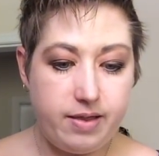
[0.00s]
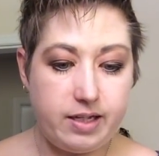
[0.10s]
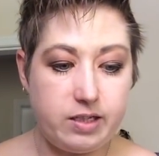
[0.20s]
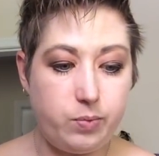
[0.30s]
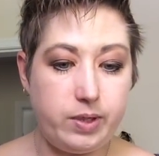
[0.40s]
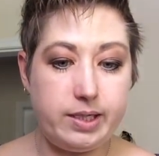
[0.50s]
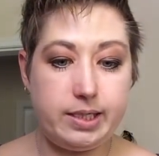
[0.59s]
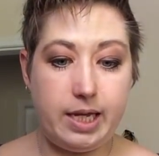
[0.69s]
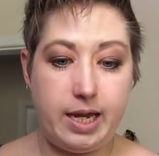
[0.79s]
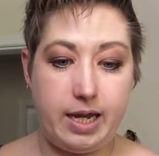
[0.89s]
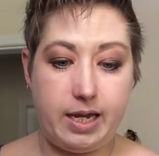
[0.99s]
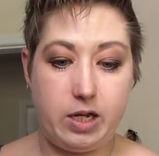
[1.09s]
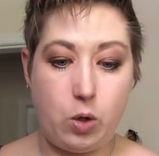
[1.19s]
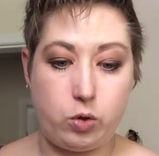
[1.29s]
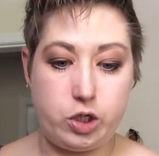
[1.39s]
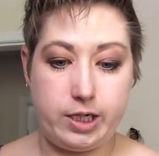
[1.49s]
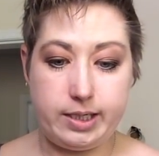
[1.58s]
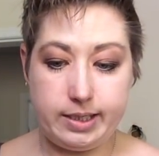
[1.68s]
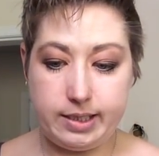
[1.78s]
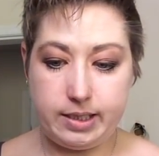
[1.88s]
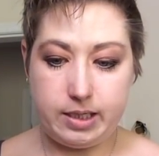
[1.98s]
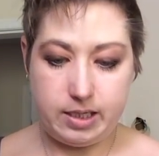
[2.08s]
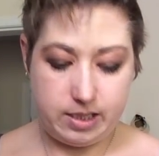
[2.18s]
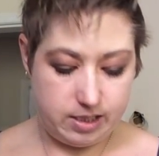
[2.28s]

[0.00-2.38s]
This was in Notions.